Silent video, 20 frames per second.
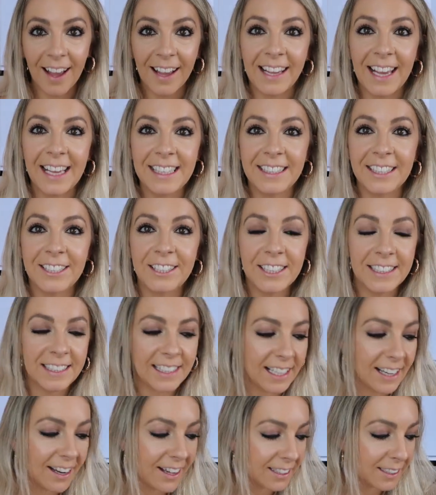Okay, so just
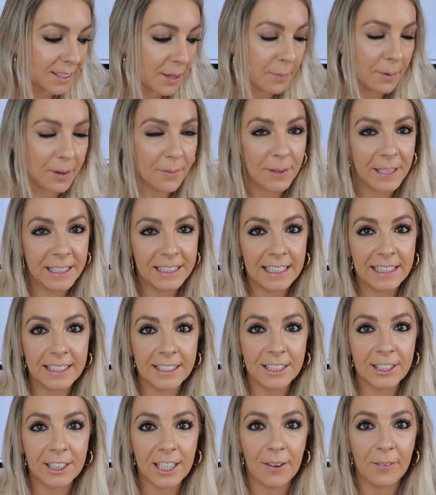the last couple of pieces
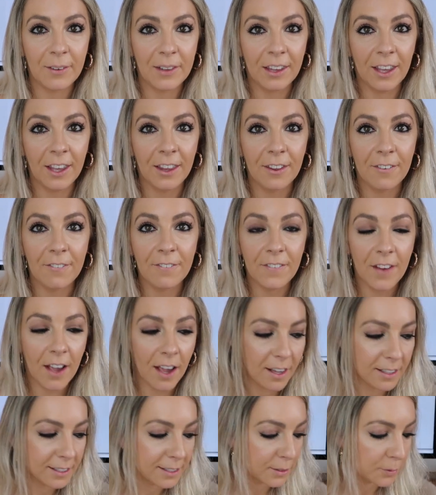to share with you. The
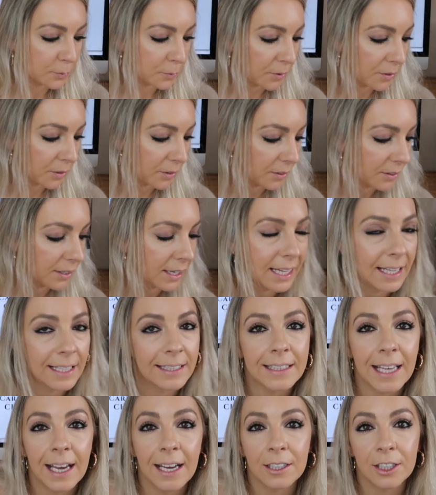first one
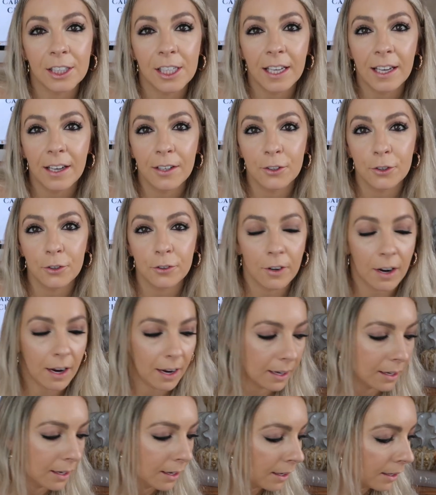is actually a
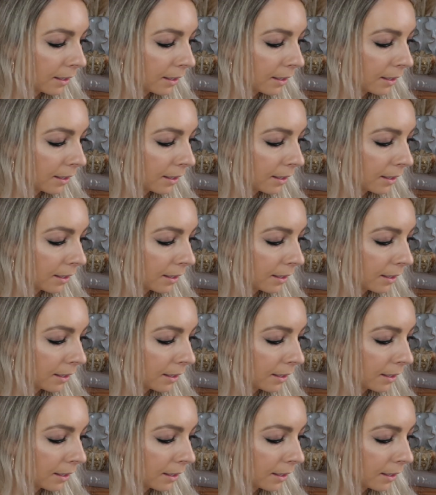tray.